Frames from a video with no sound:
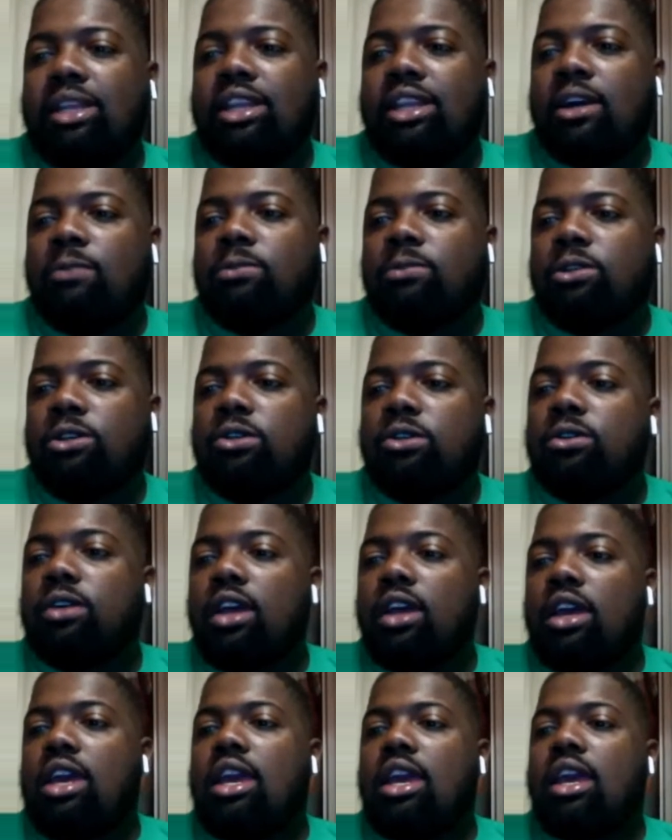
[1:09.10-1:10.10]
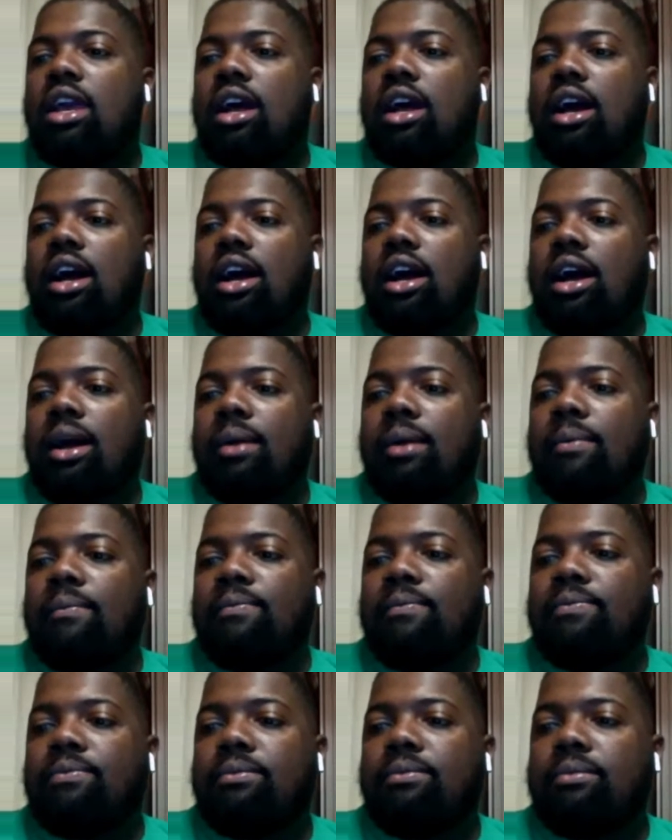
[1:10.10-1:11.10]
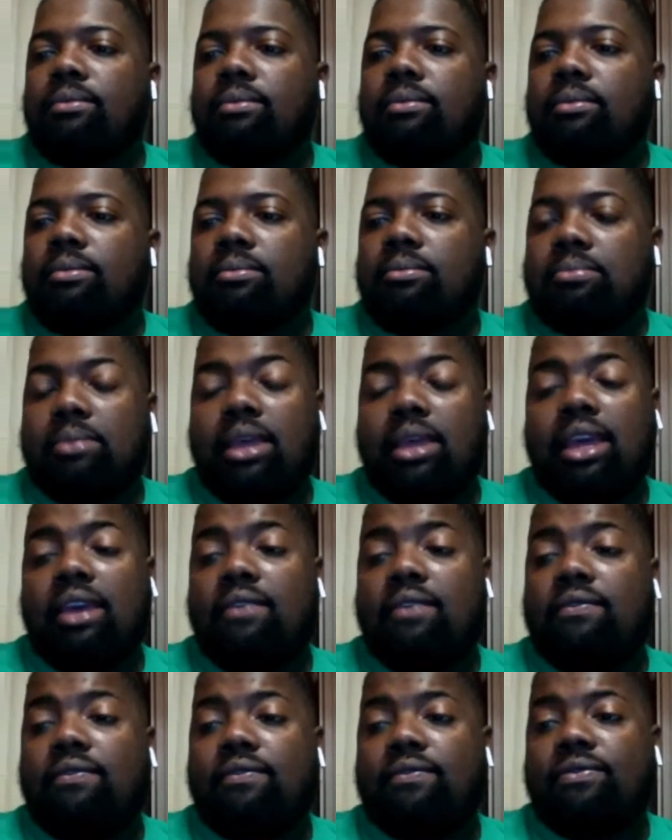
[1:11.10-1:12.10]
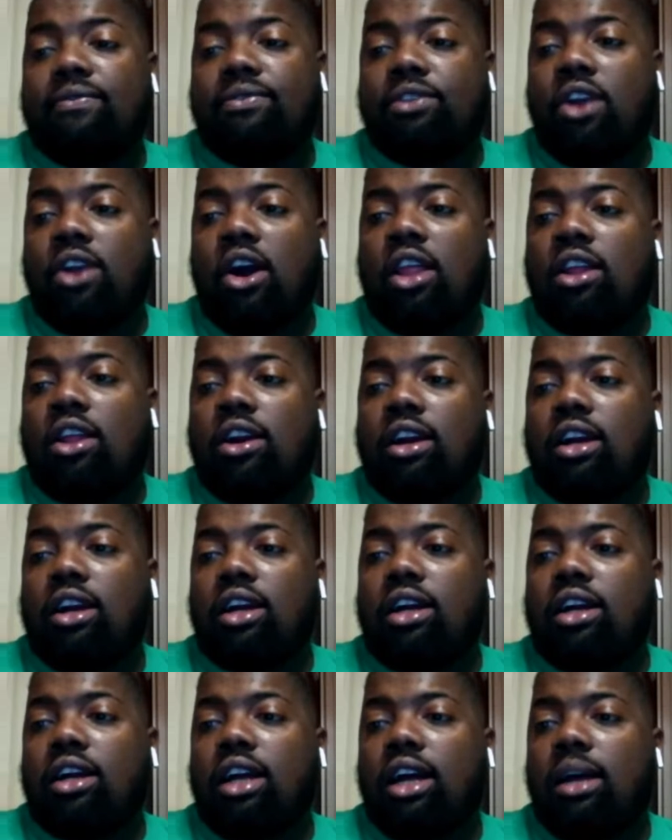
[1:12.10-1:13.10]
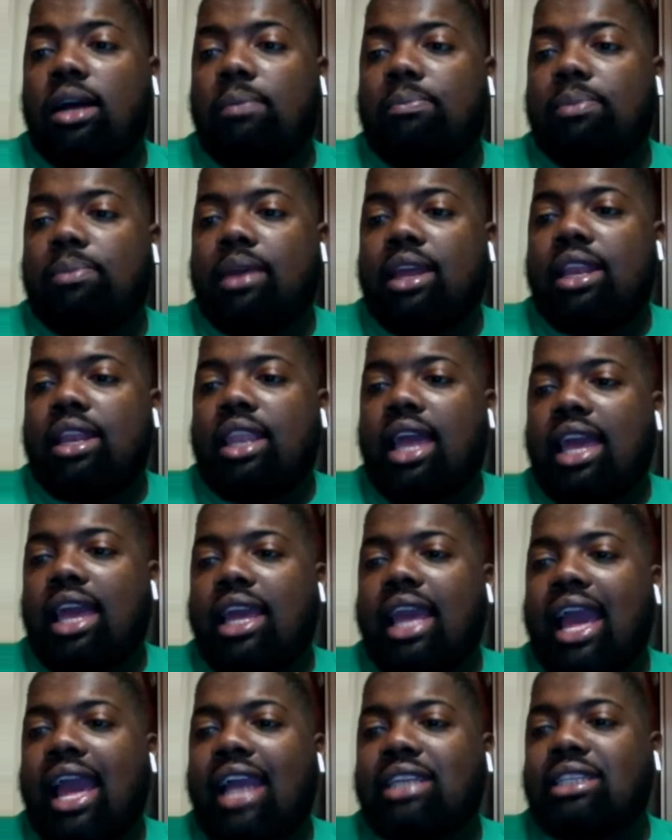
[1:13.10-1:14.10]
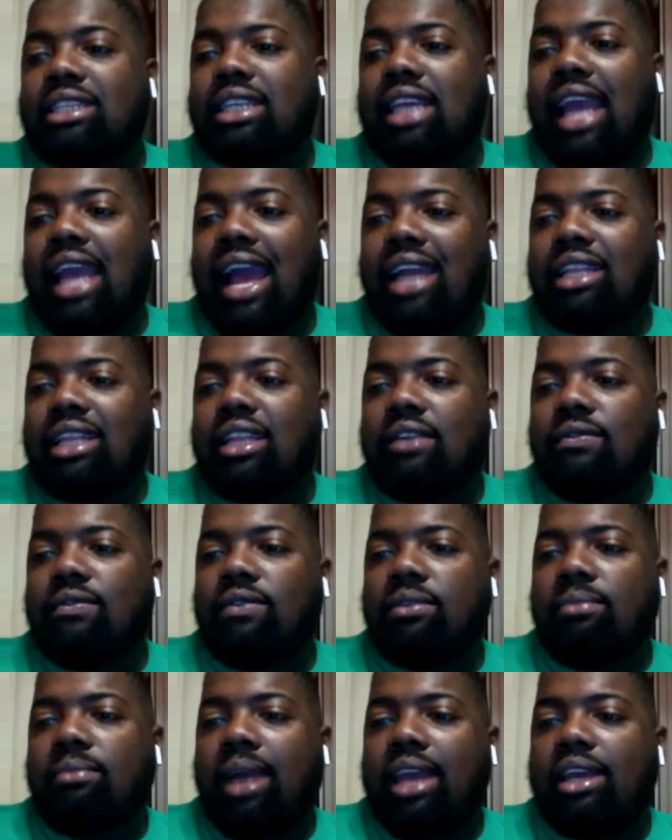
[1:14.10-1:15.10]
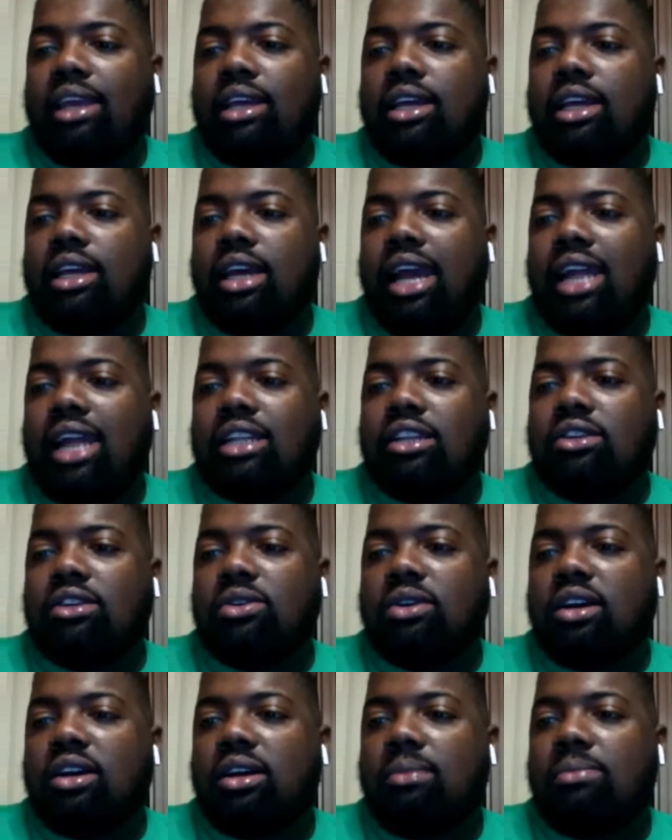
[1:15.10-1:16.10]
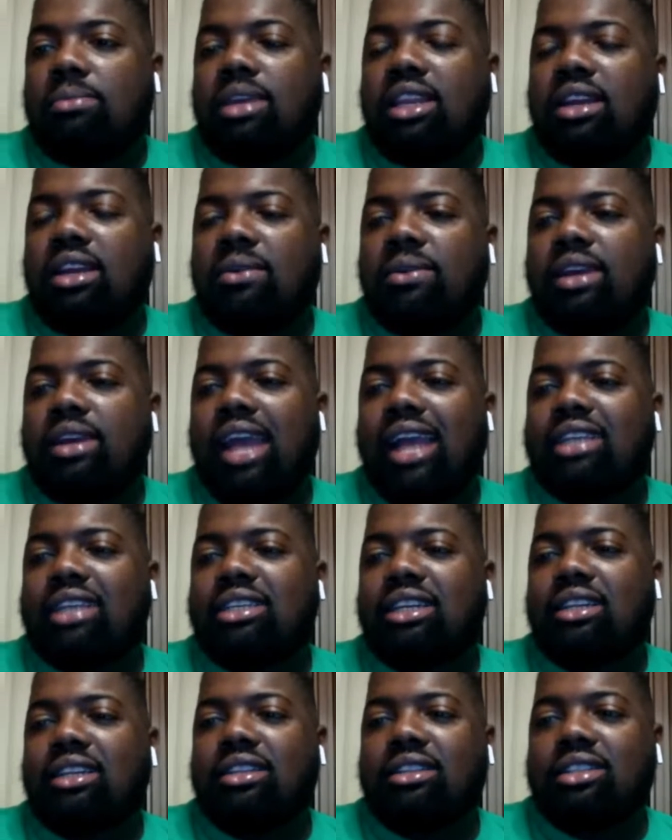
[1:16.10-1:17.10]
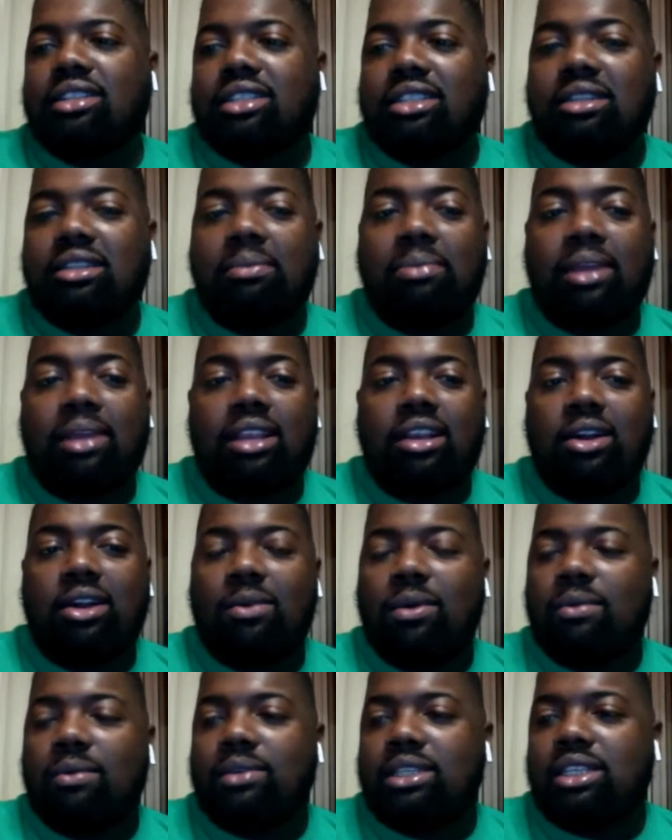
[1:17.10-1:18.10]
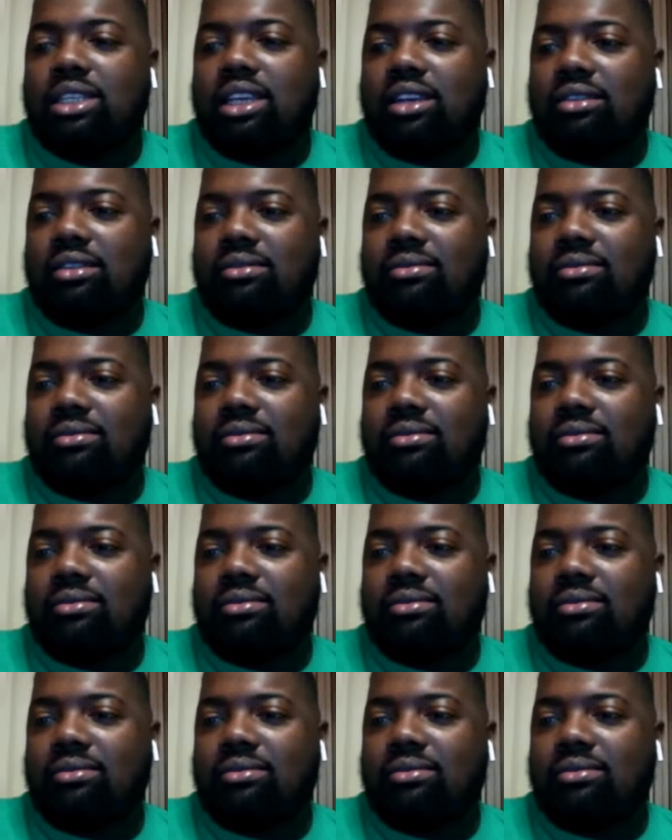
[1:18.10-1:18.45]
dope too. Um, if y'all are up and like actually active, we might have to do an immediate reaction depending on what we see.